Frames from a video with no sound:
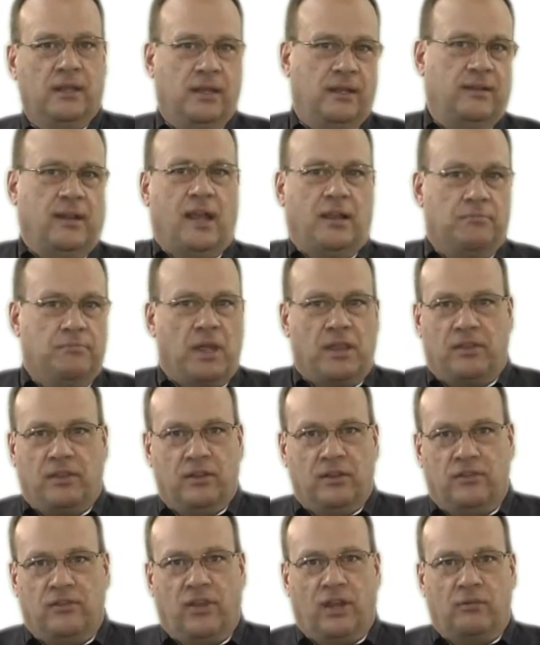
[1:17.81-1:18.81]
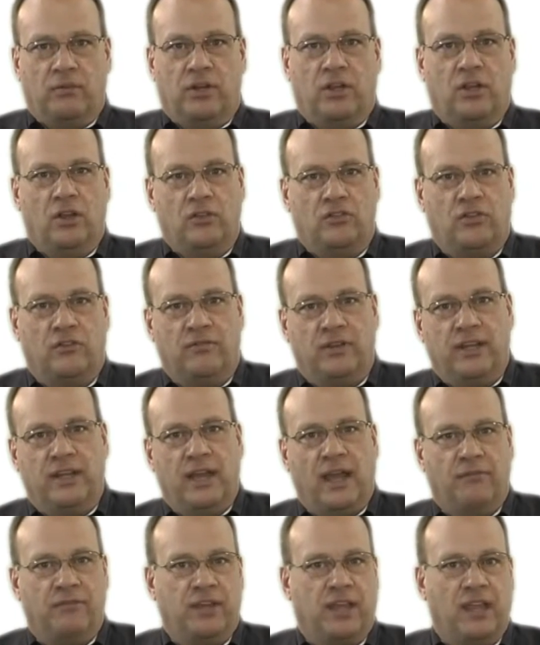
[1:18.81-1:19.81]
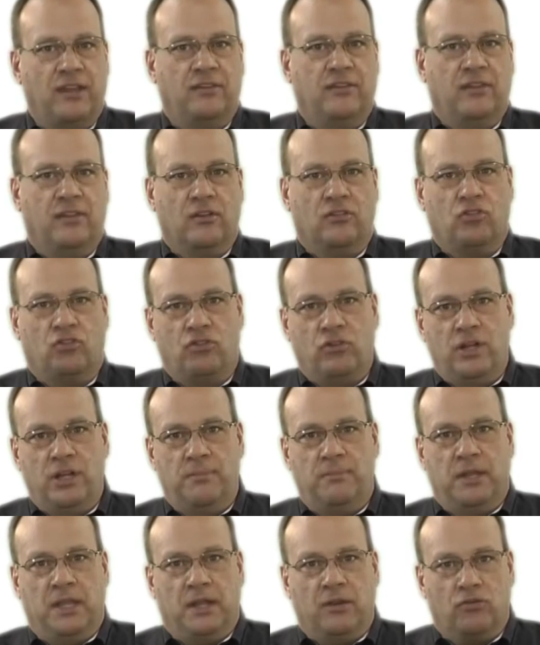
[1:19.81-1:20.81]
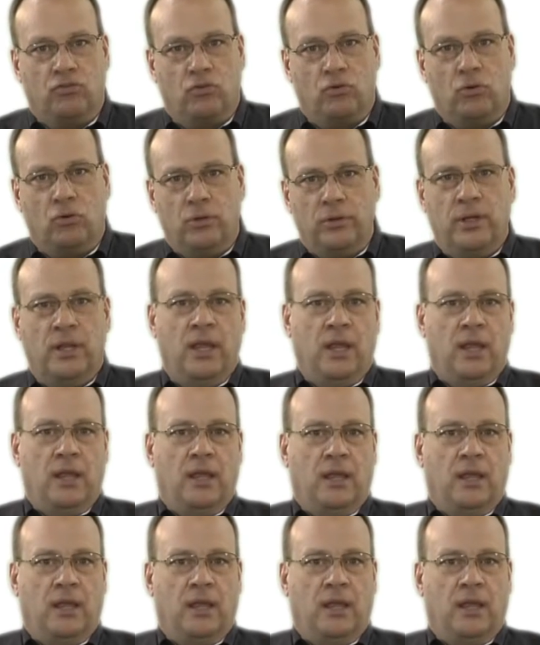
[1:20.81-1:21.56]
It had methods that recursively navigated the tree being drawn.